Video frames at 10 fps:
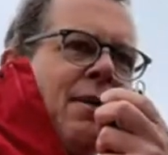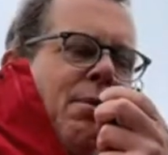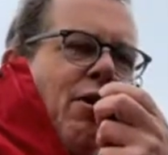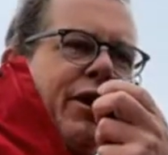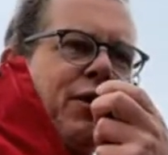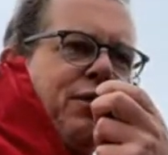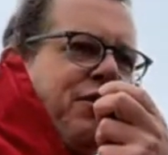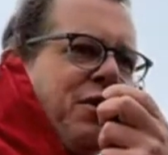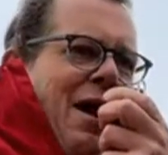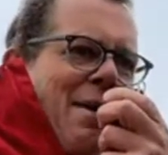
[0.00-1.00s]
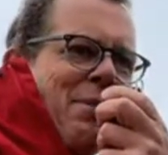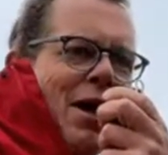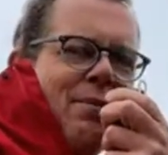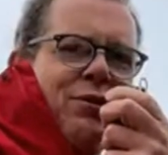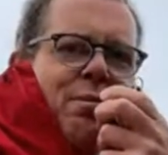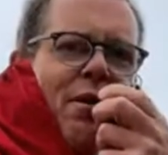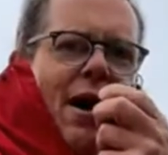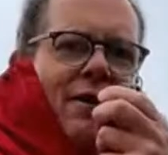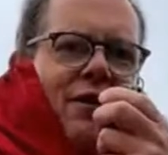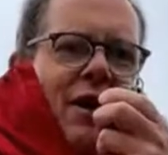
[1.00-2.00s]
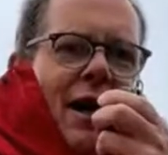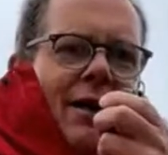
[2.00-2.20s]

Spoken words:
miracles do happen. I'm surprised that